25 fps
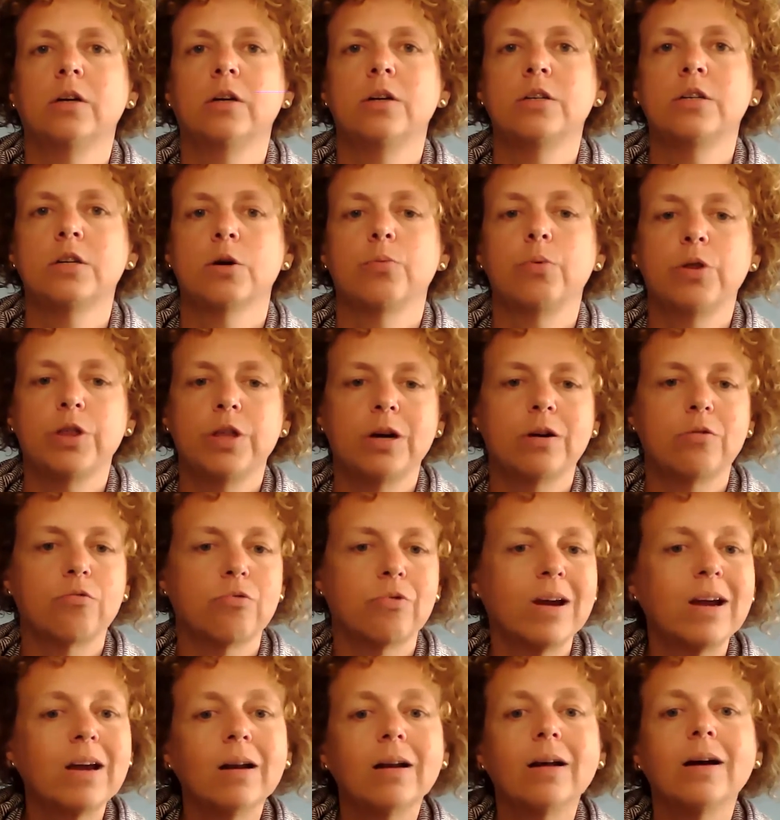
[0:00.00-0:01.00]
So with that
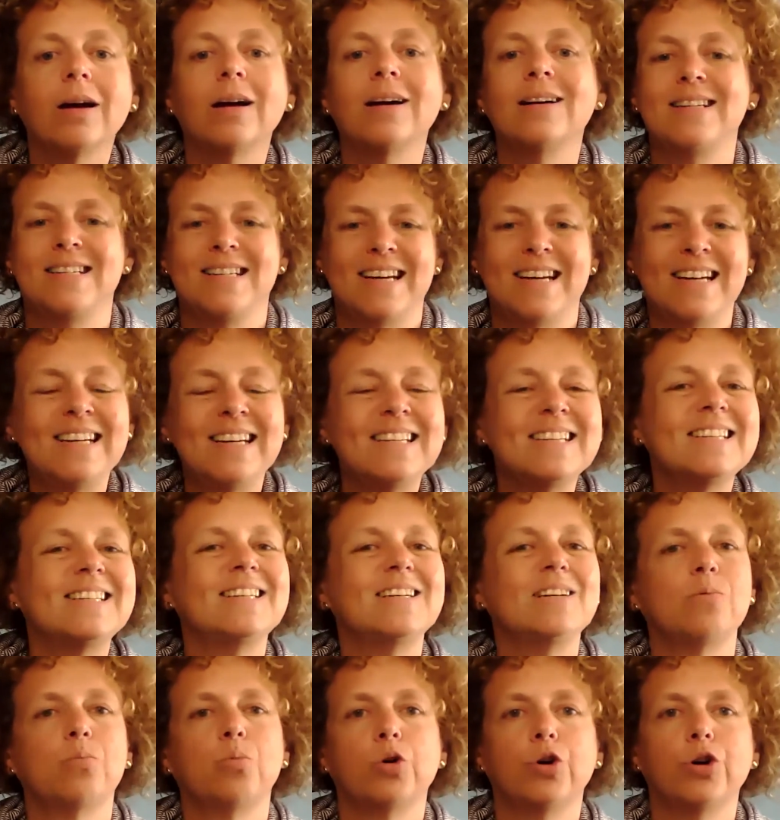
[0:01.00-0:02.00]
regular
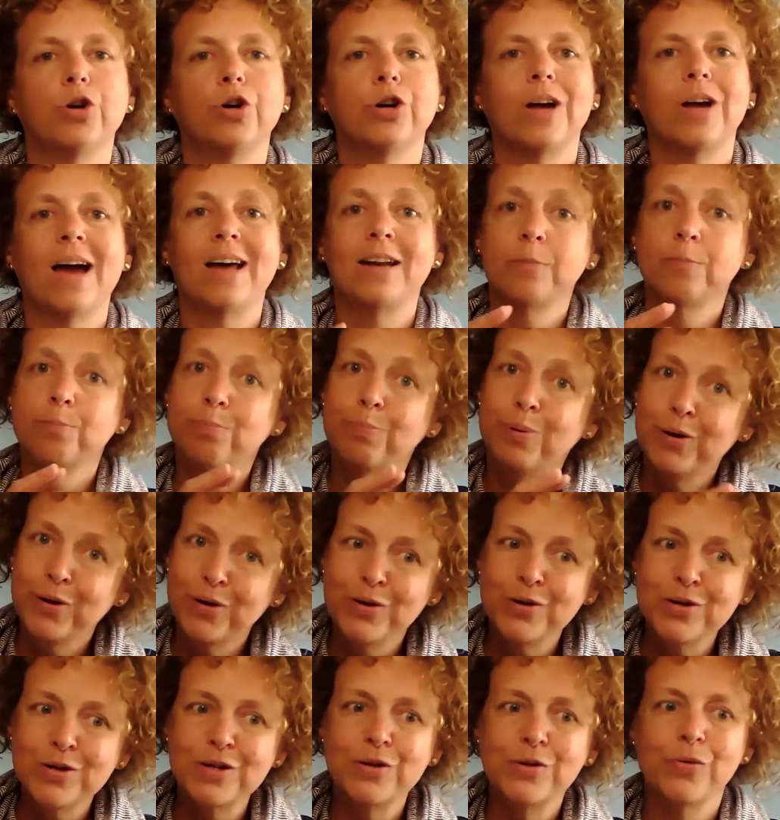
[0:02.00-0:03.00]
identity work at a
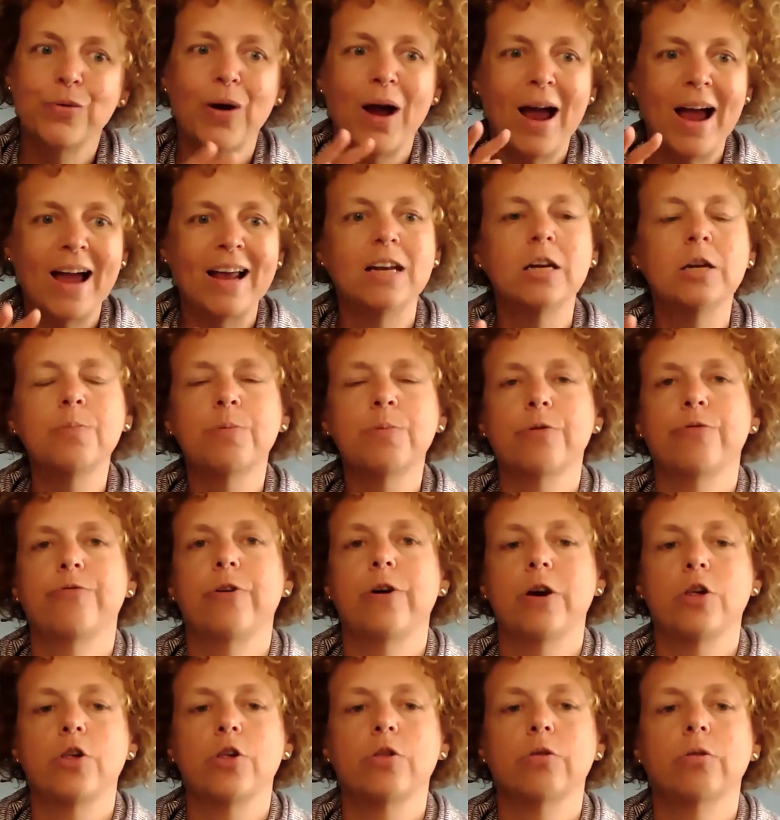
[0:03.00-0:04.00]
personal and
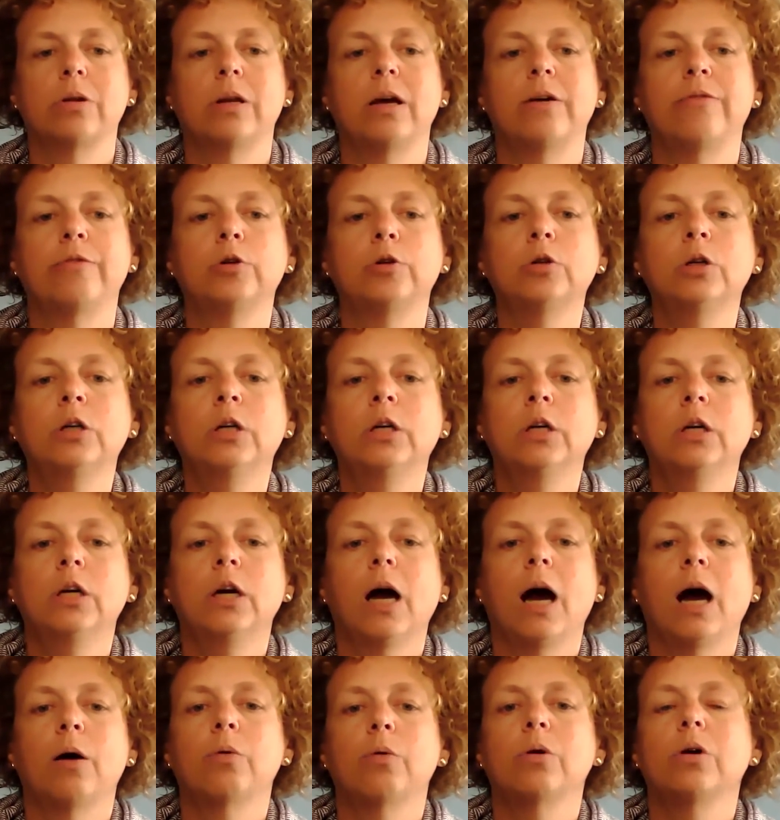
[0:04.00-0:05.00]
professional level,
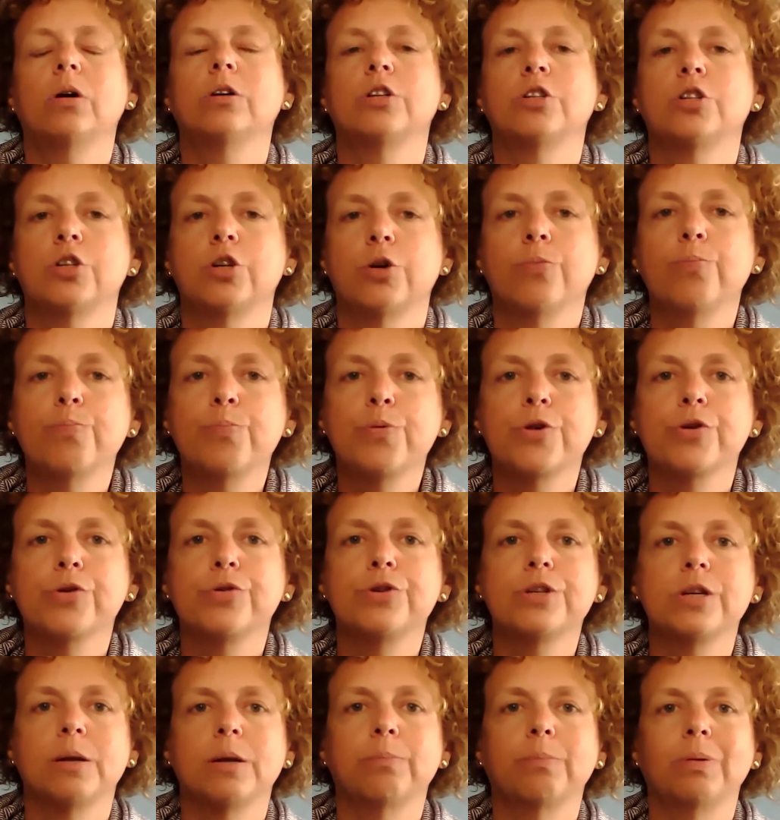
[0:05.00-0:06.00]
our
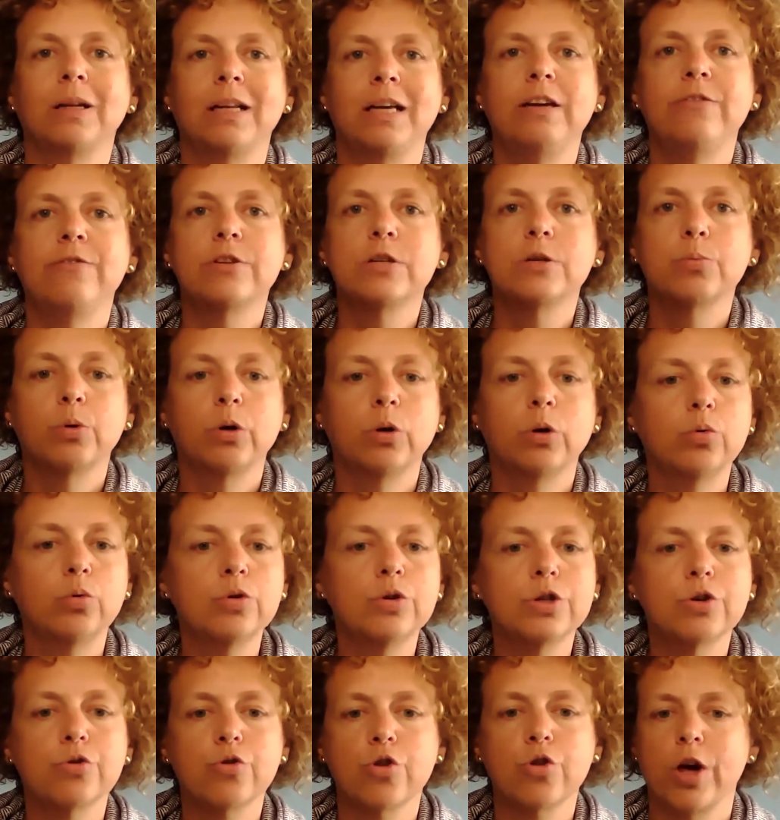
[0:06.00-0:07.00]
assumptions and beliefs will
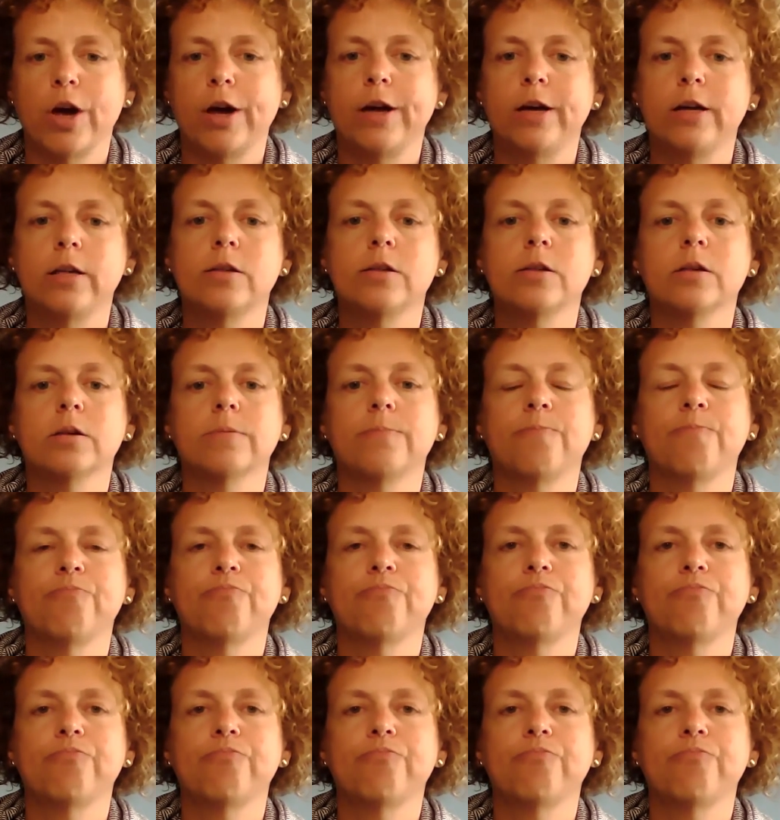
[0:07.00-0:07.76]
also change.